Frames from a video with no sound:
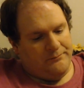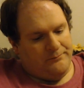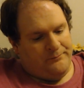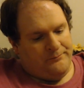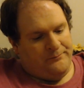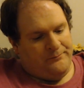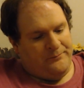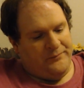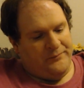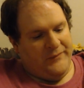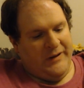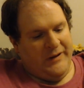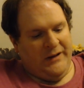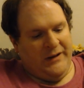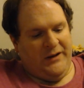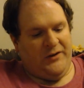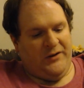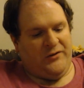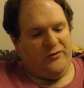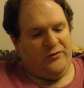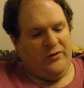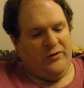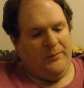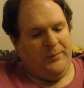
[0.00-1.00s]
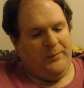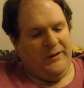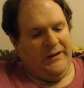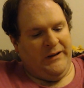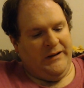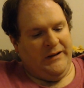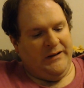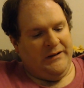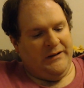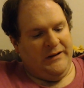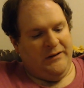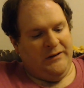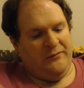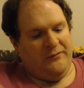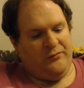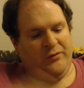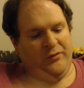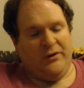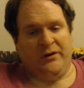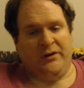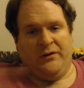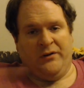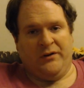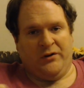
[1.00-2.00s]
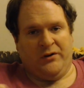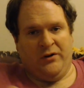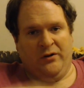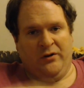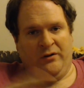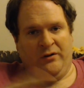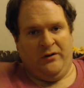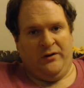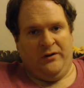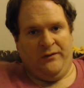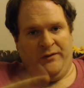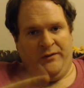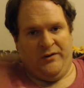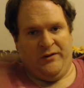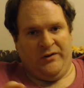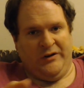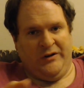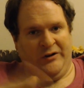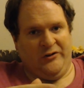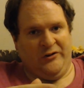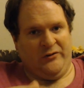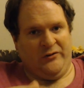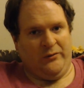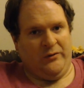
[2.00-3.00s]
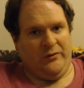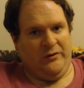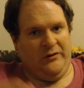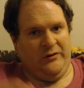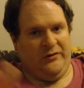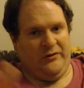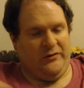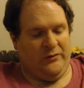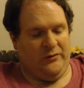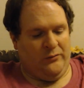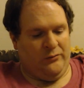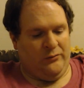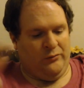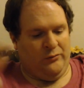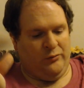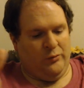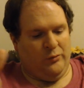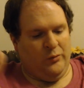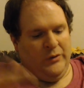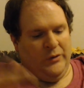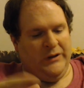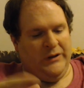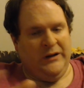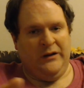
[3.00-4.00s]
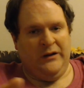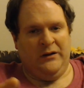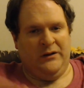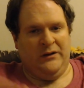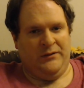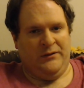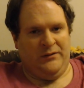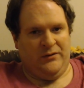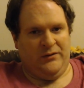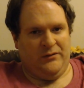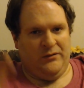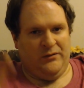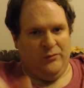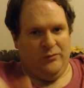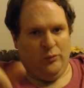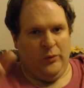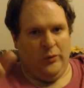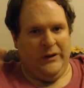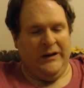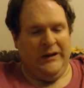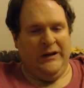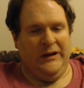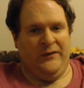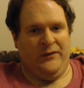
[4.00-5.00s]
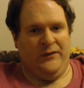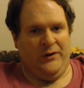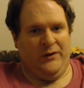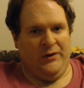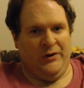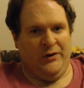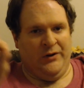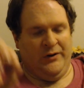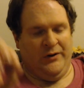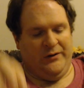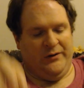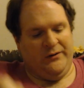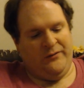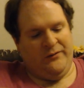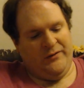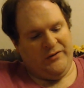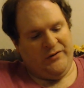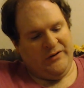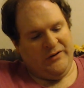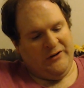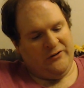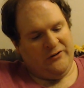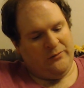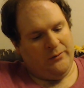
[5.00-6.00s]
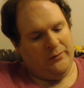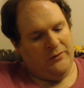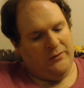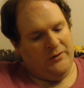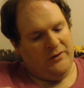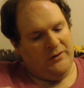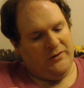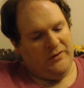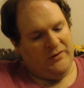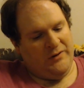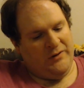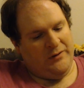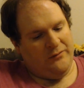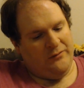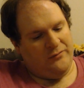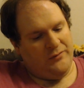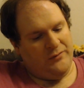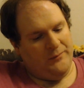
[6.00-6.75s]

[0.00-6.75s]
And he's dripping it in front of the curtain of the sanctuary, so way in the heart of the sanctuary itself.